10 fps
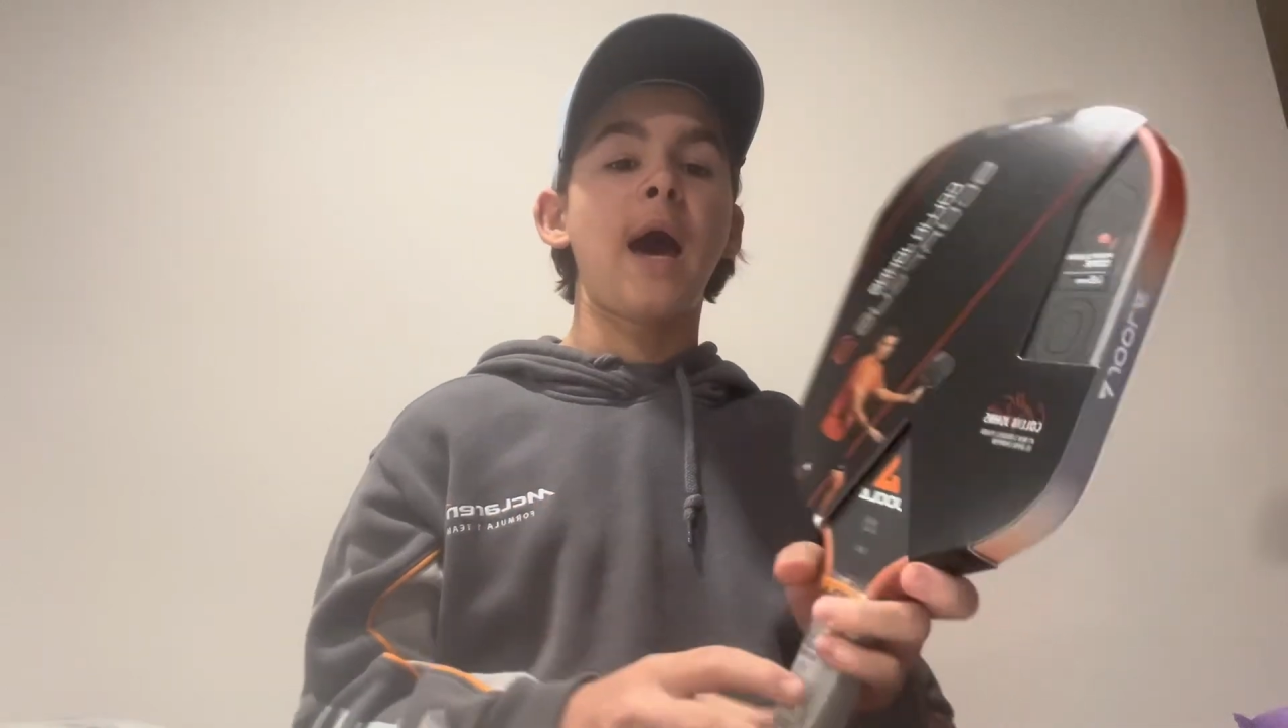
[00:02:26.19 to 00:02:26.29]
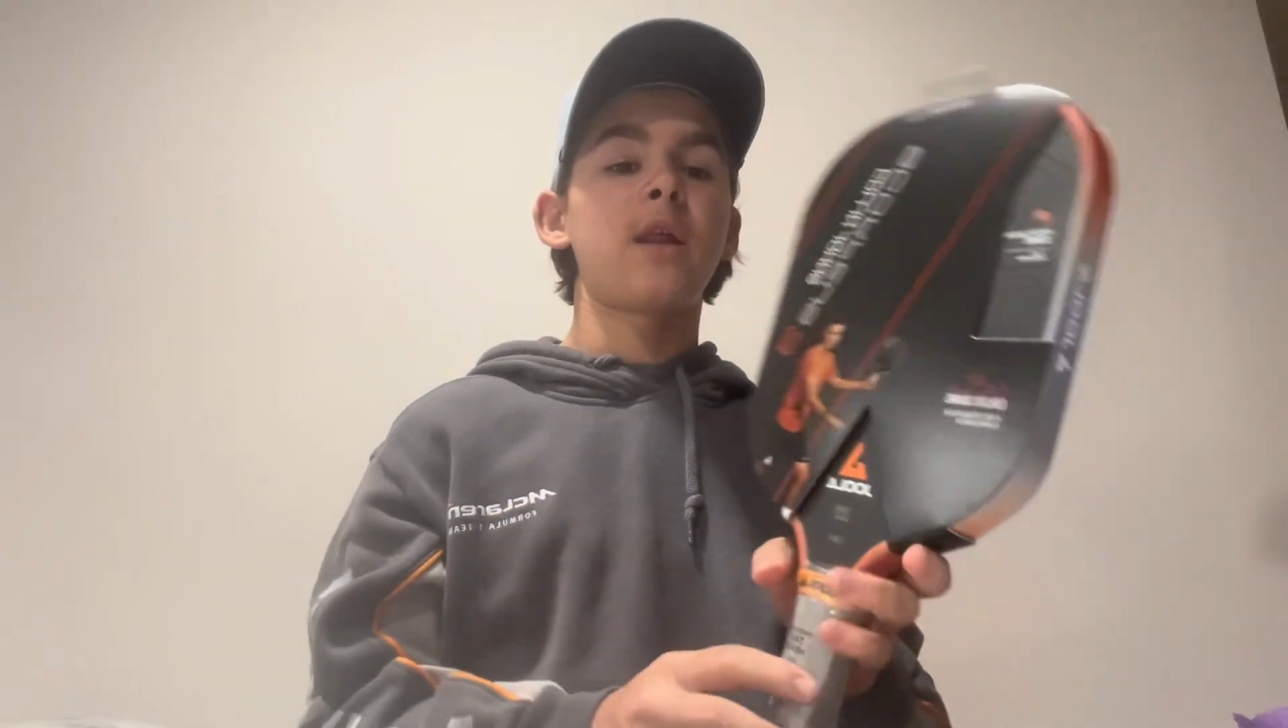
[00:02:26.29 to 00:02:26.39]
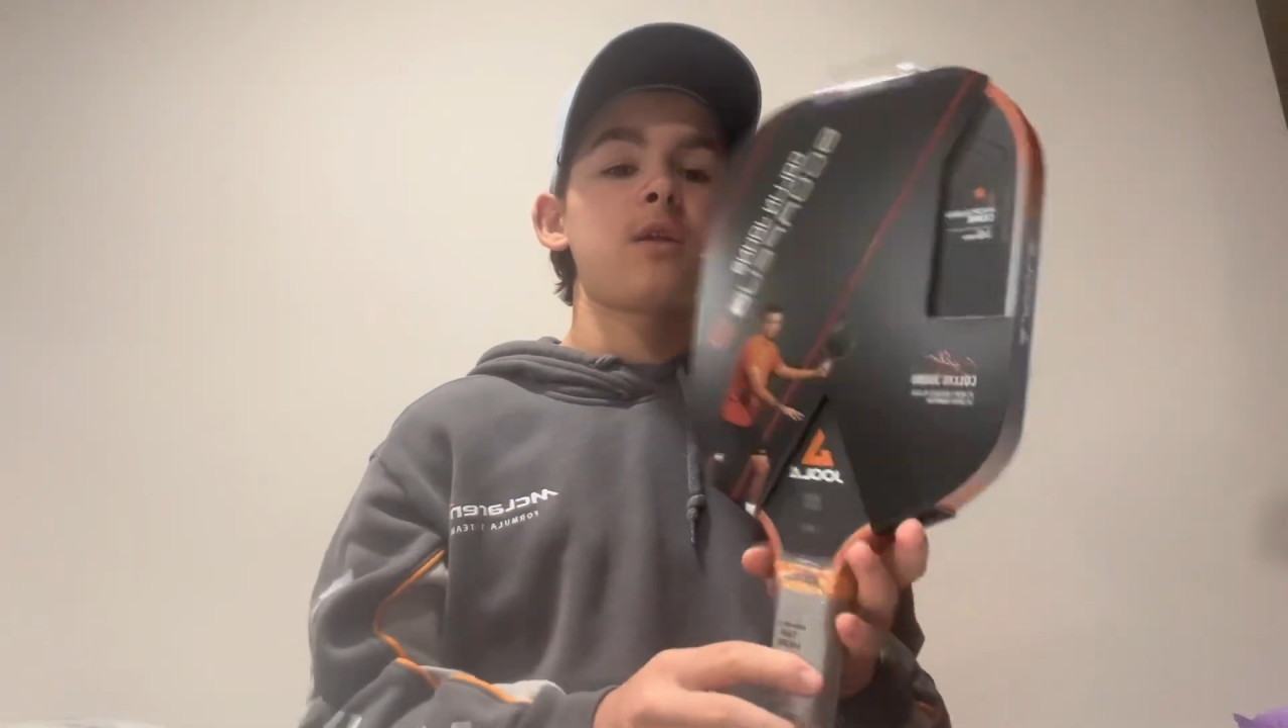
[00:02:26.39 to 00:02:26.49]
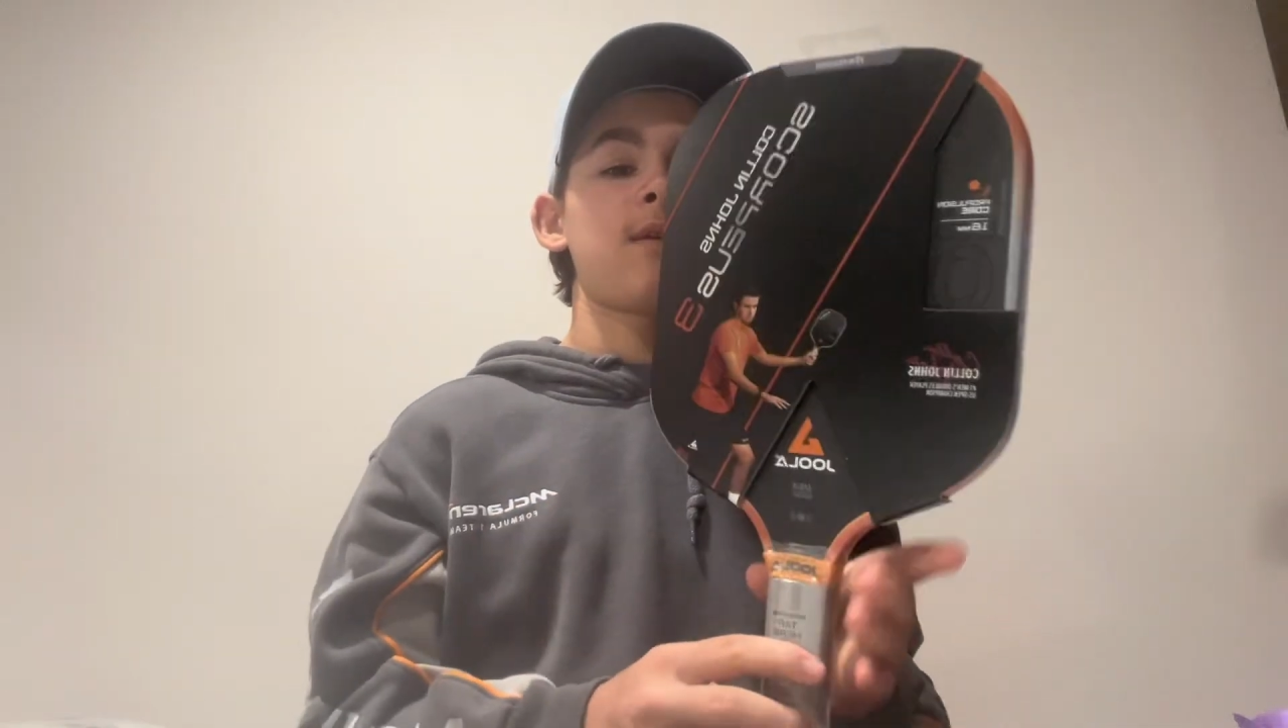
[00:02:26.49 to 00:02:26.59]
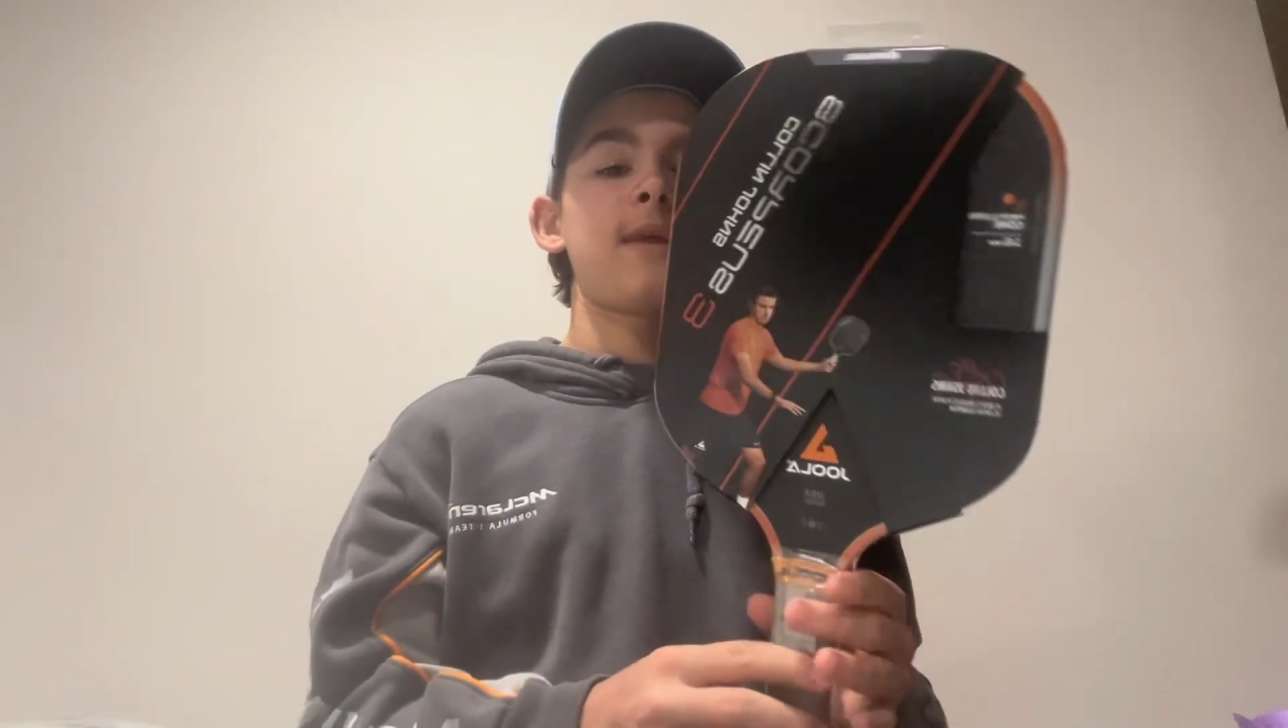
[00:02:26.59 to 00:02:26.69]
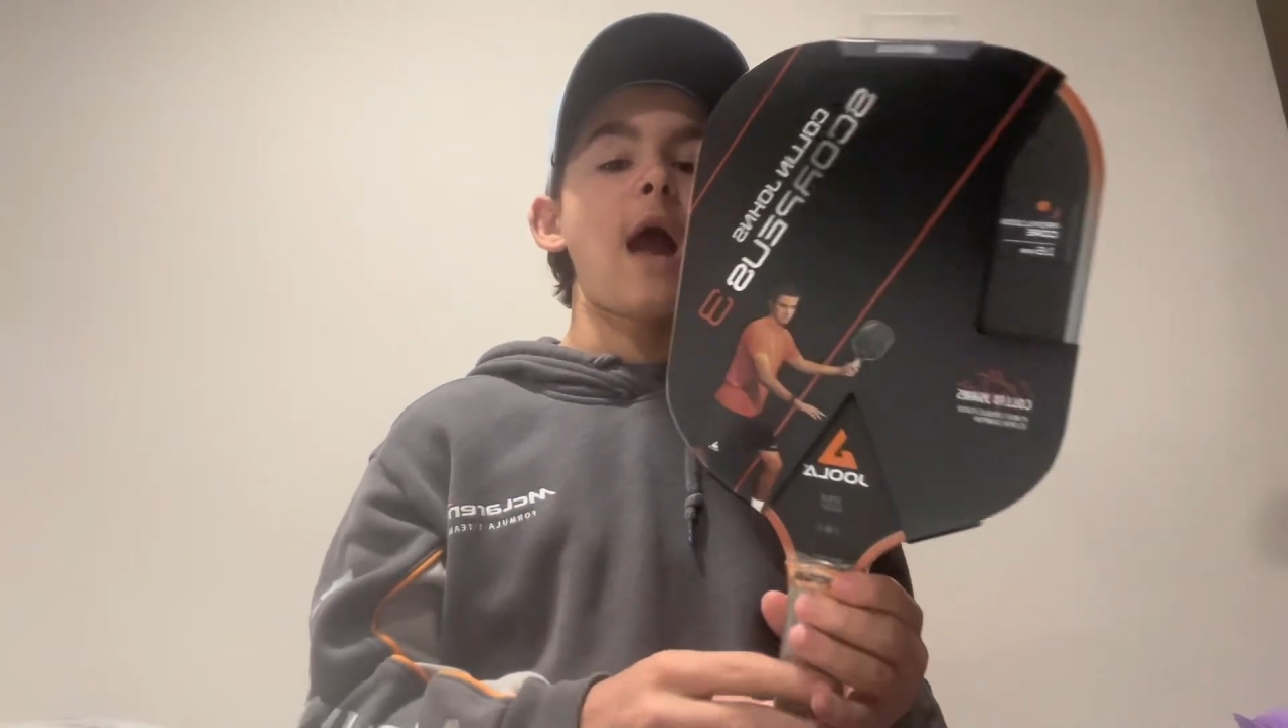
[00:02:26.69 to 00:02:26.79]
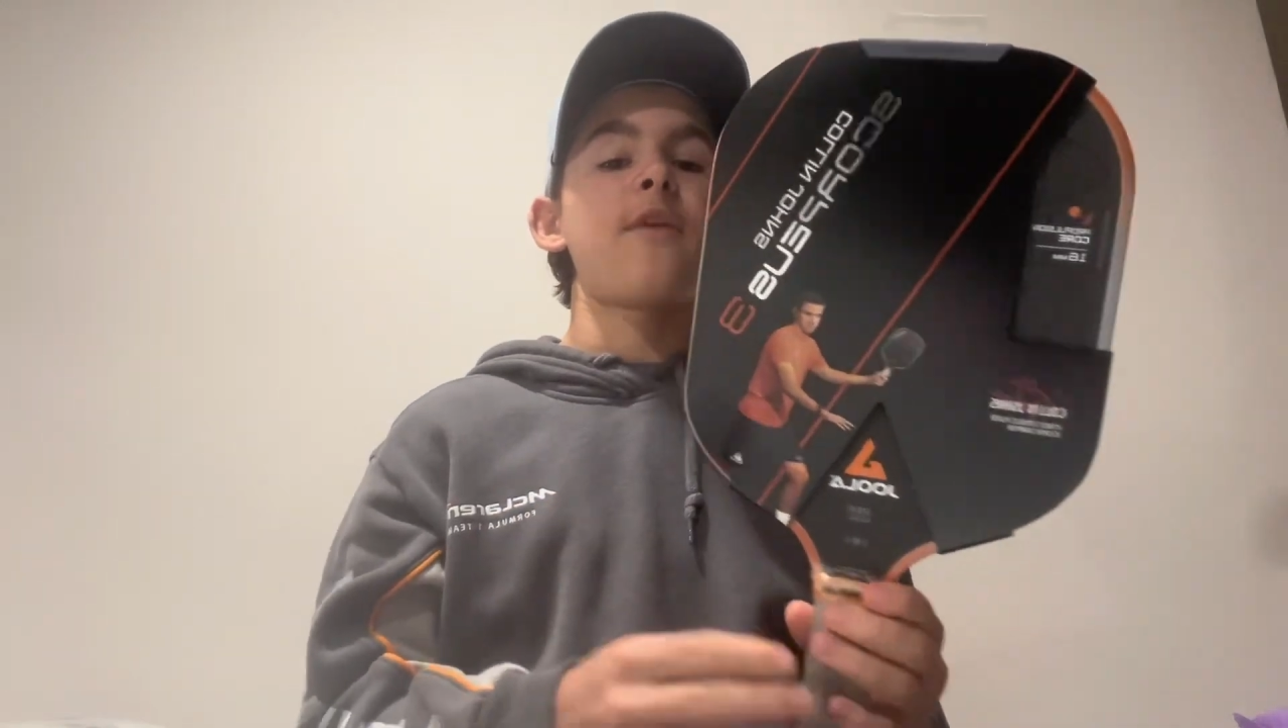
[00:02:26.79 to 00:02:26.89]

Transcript: Honestly,